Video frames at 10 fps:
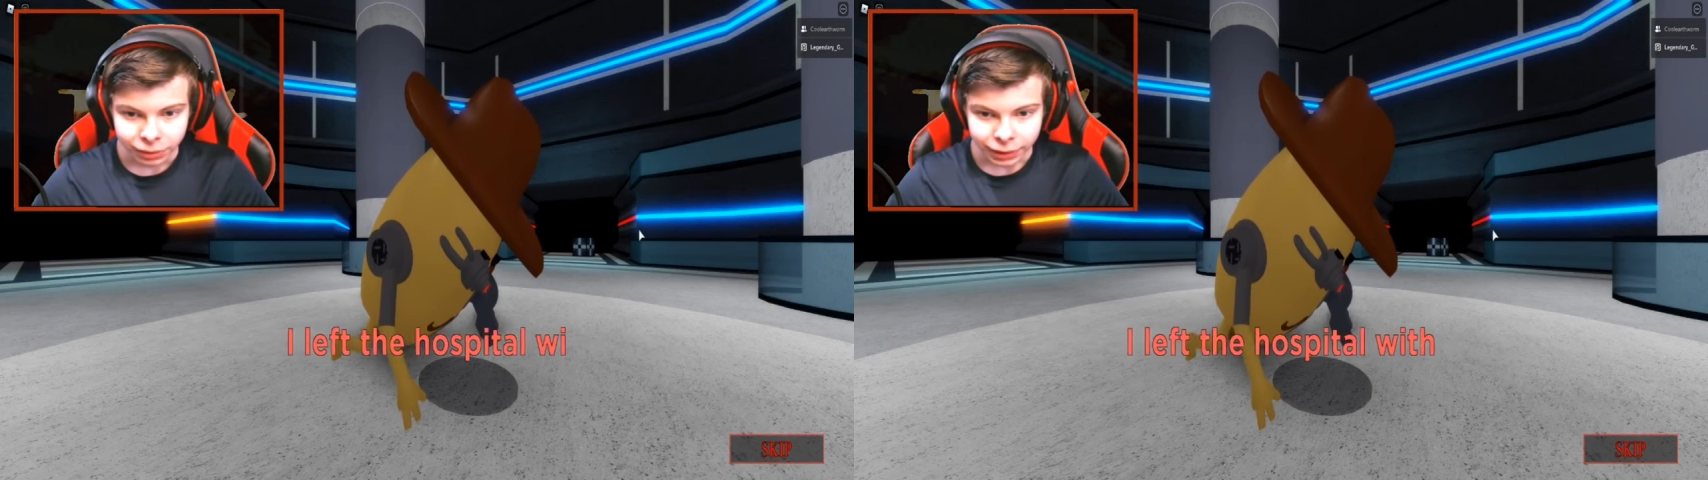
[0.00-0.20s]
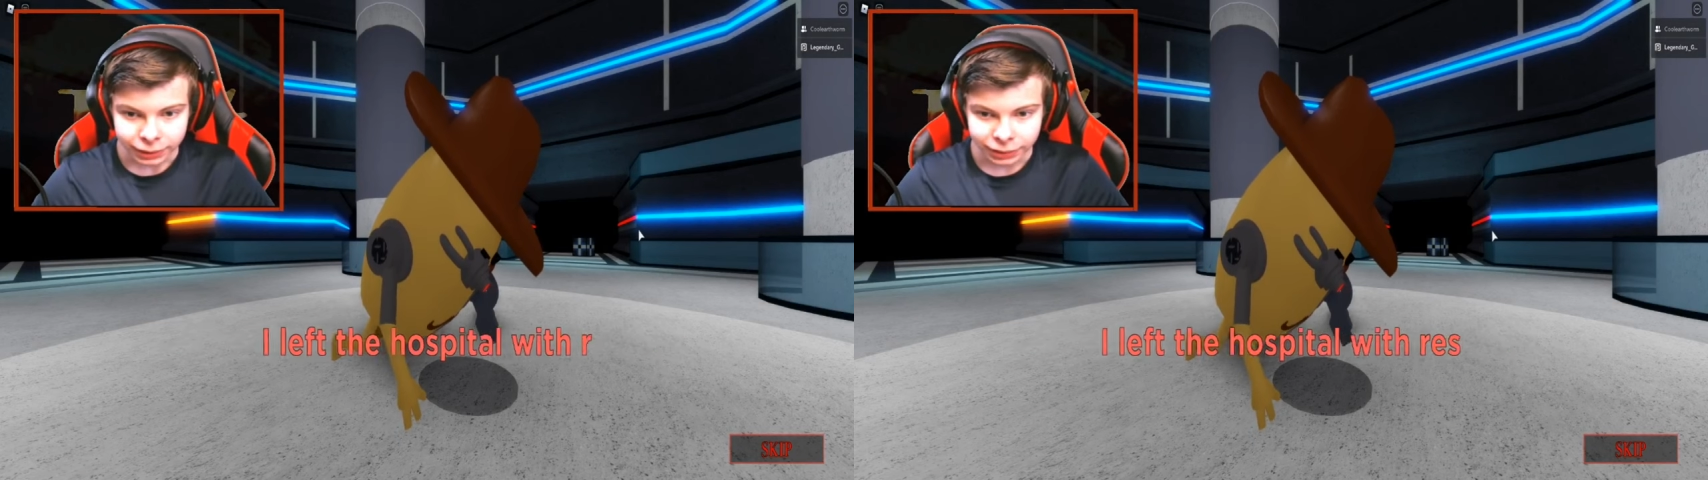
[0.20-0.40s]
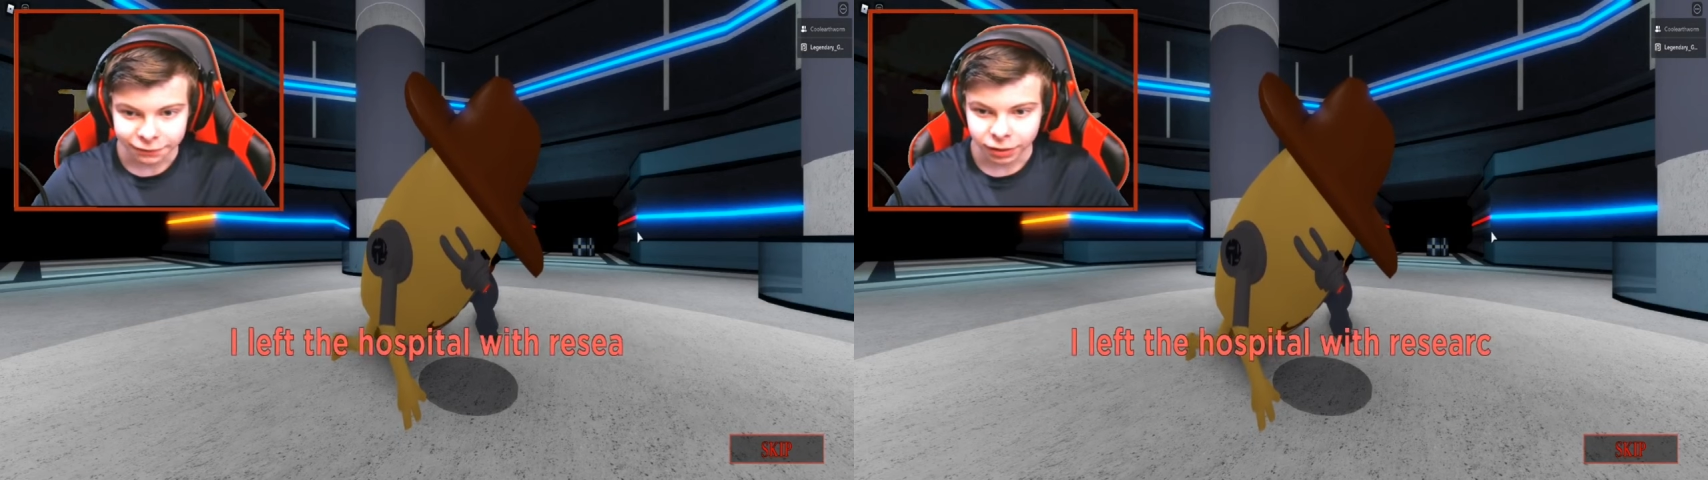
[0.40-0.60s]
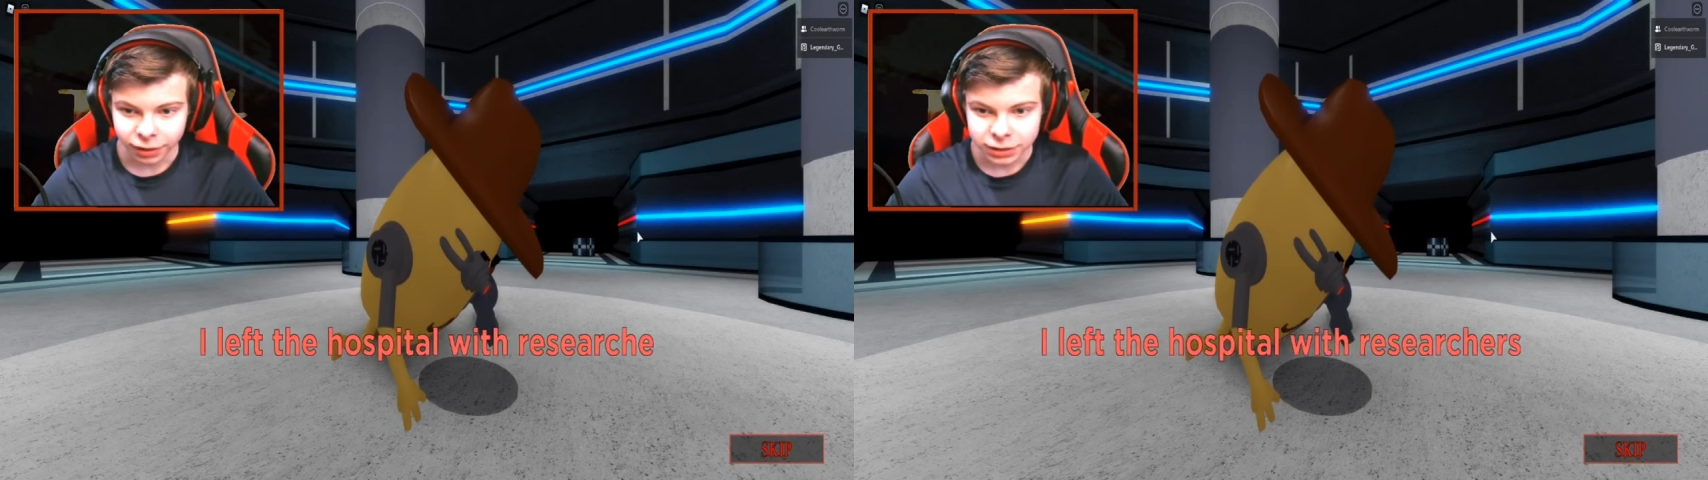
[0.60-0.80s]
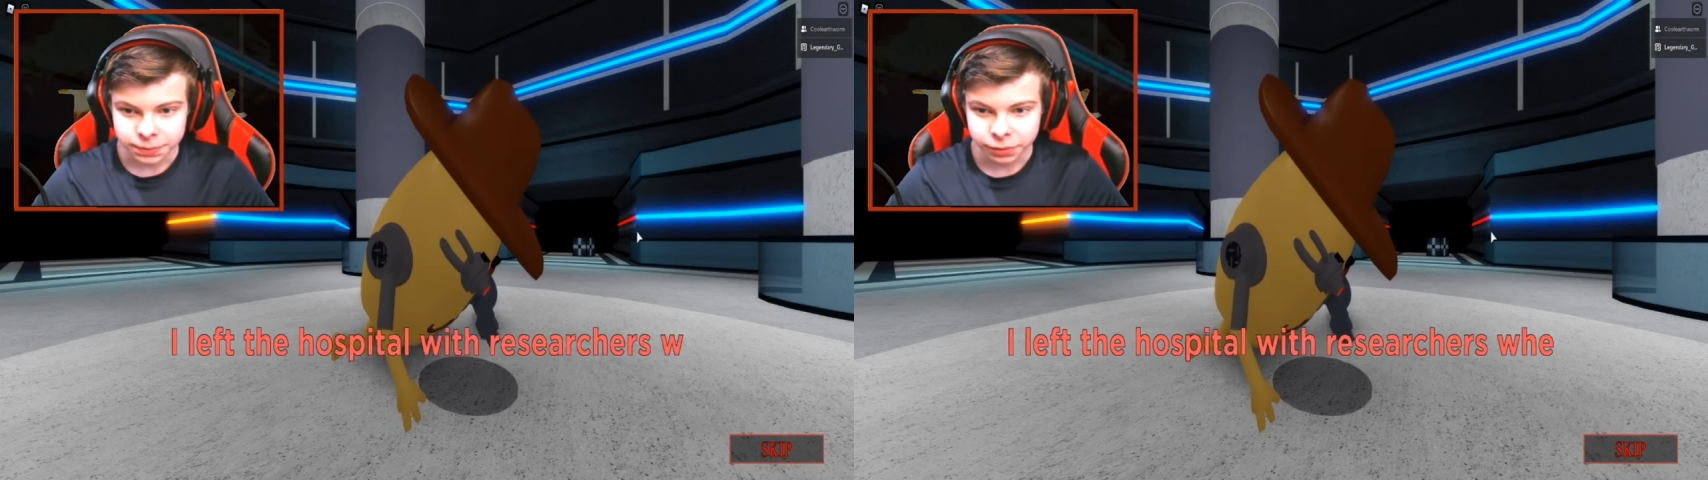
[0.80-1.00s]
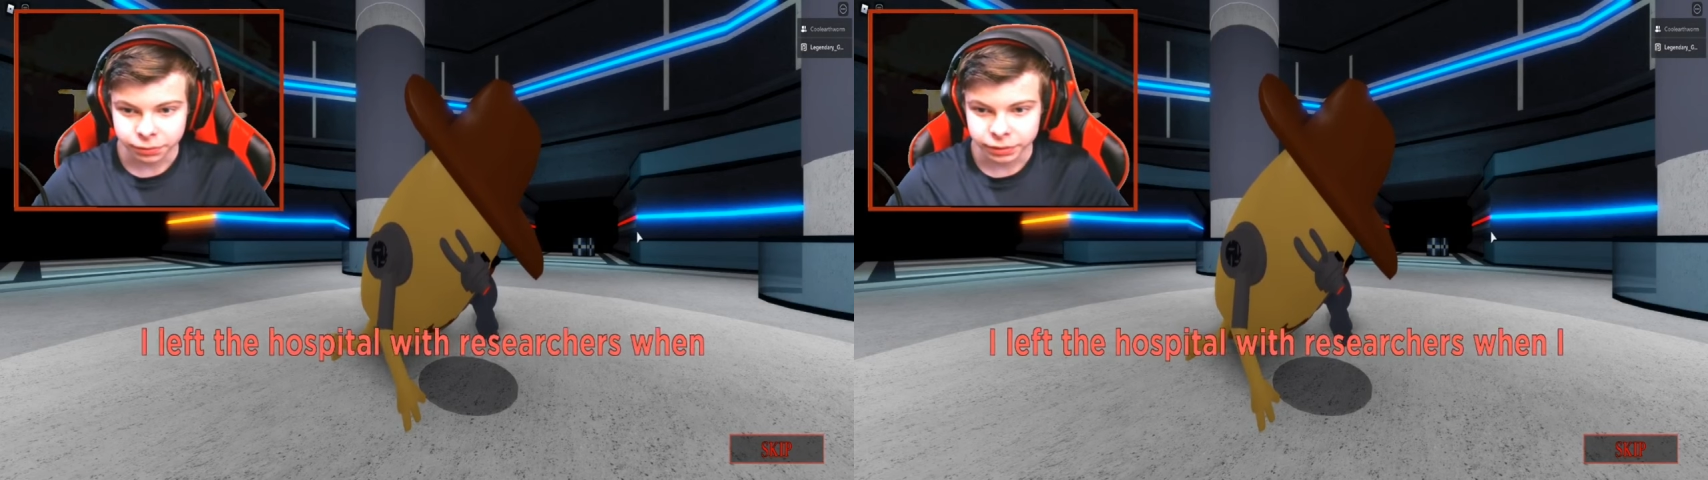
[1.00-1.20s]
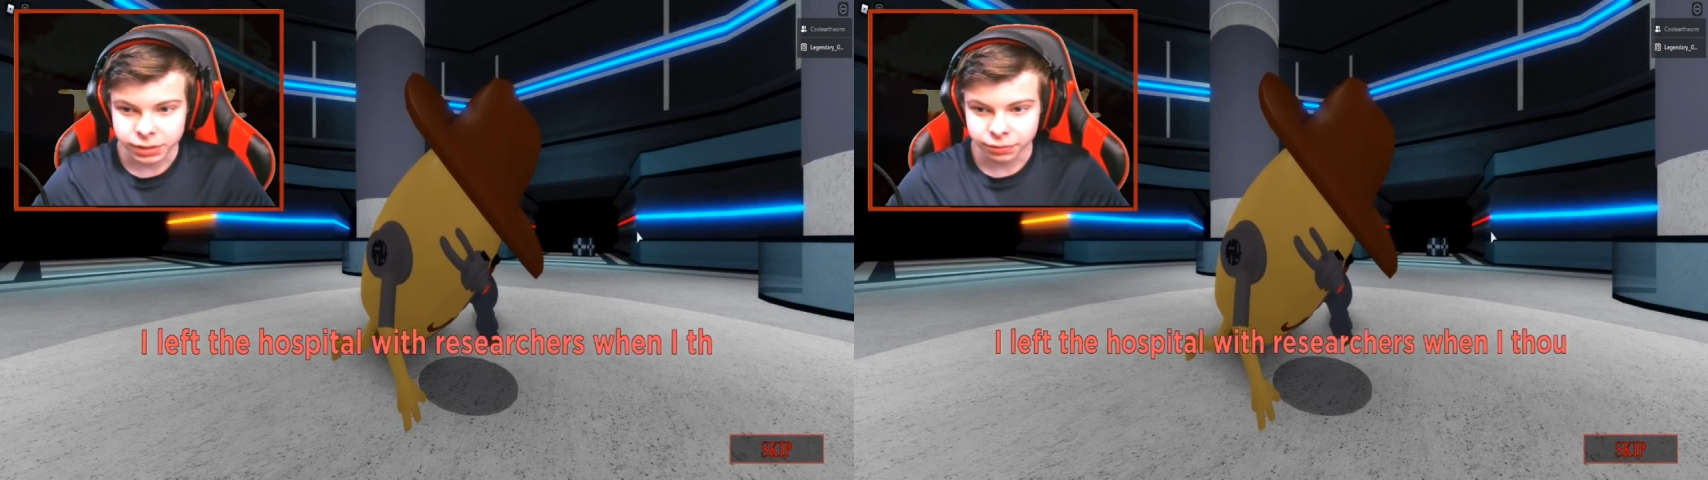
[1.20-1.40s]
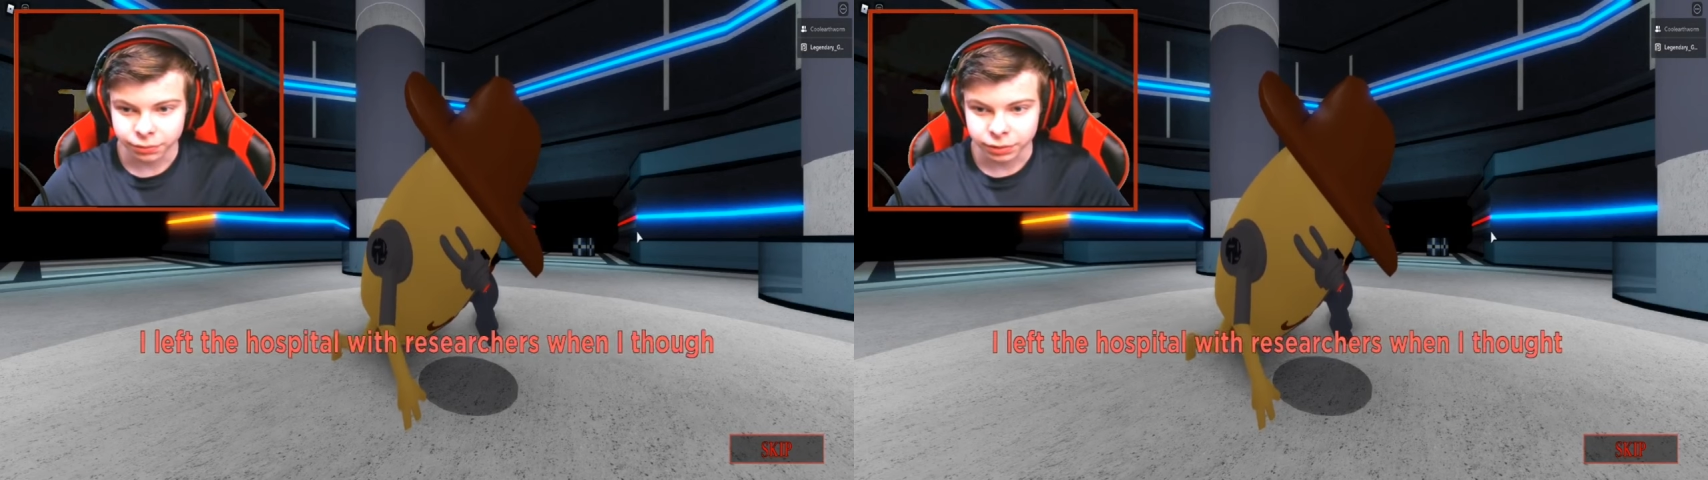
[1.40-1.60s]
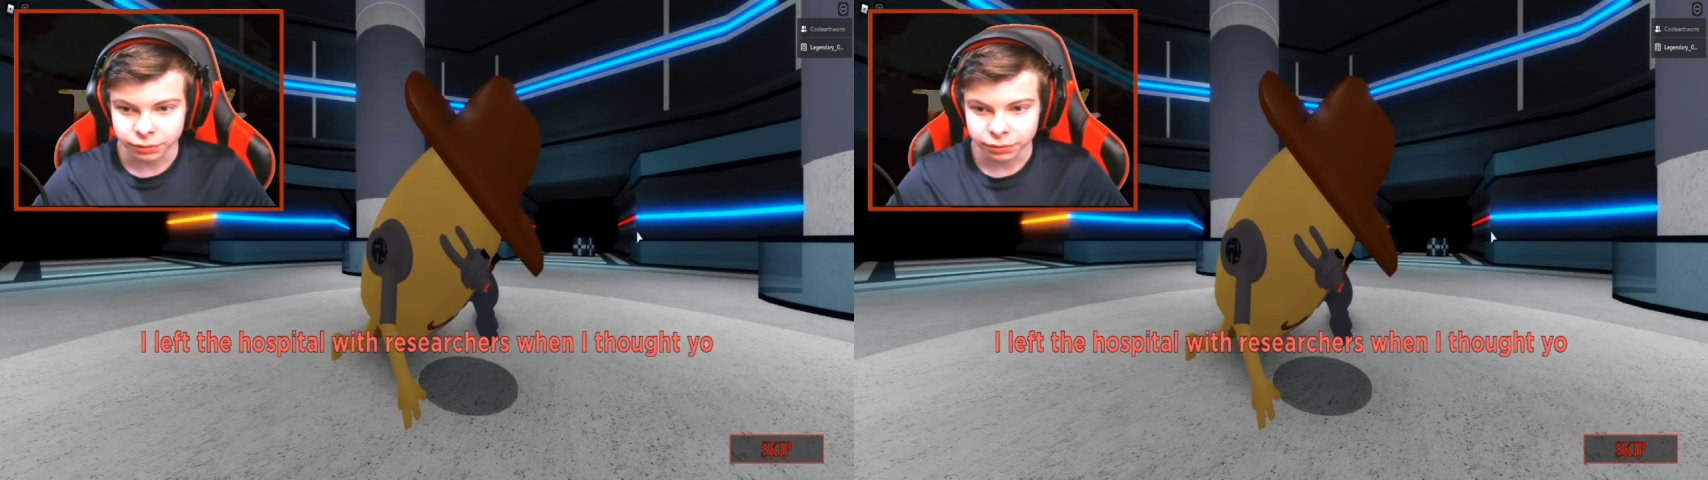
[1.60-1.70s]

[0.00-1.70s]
I left the hospital with